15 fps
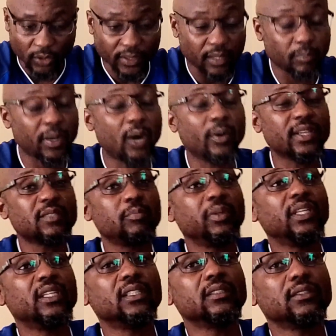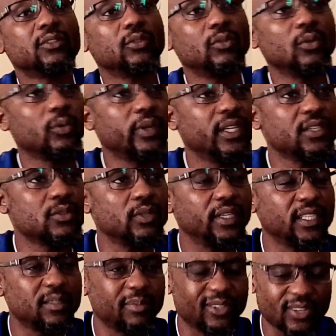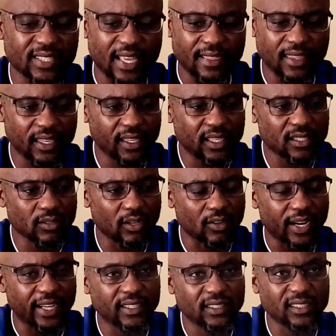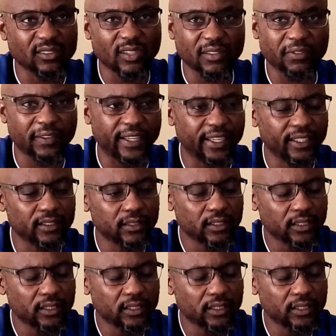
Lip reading: the powers be to look into it, because I think it's not right, it's not fair.